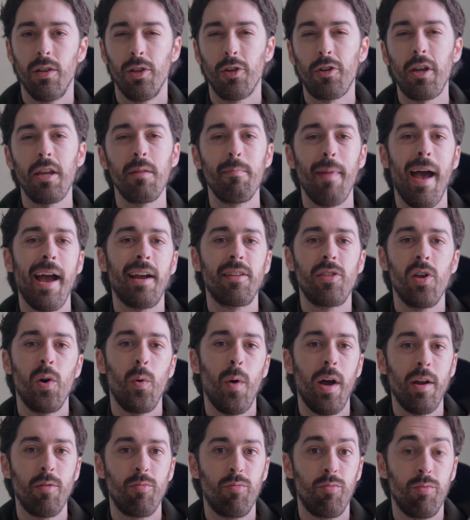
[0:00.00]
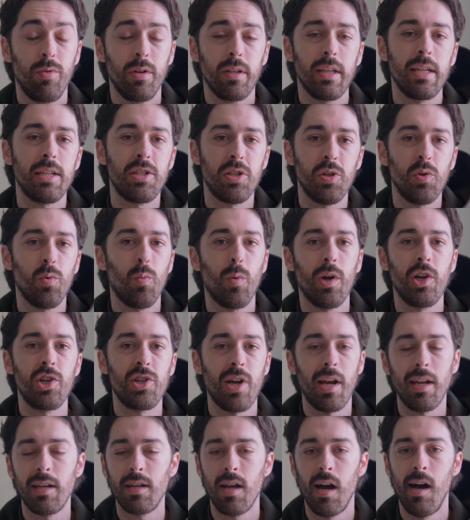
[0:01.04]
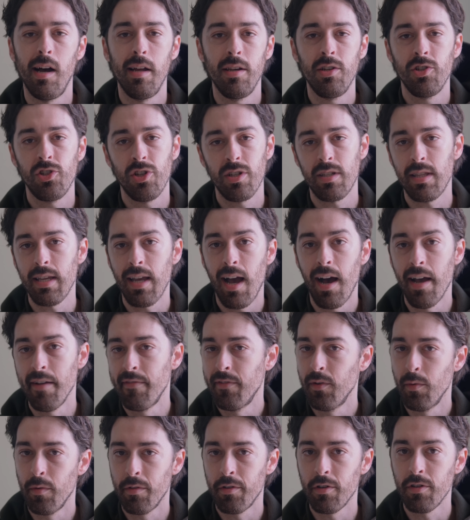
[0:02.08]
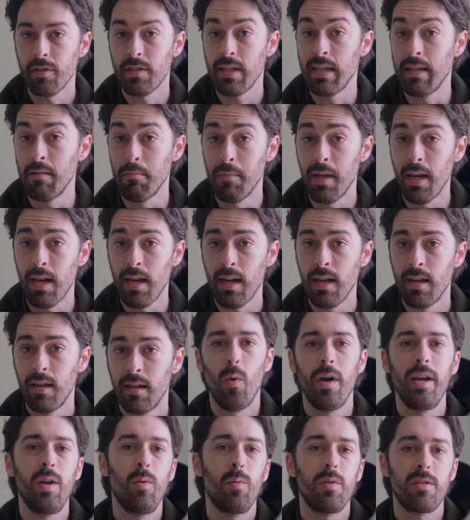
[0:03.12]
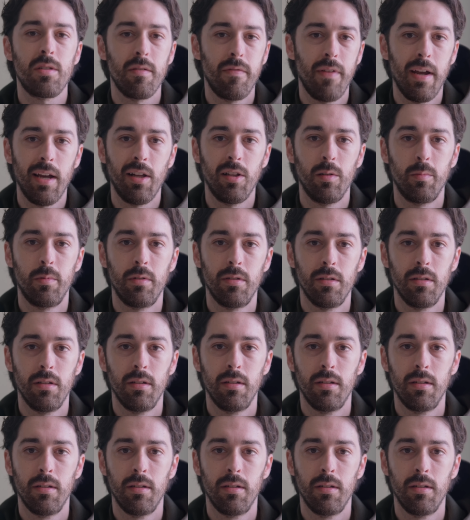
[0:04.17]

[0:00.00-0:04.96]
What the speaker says: Looking back though, I really do wish I had gotten just the iPhone 13 mini when it was available.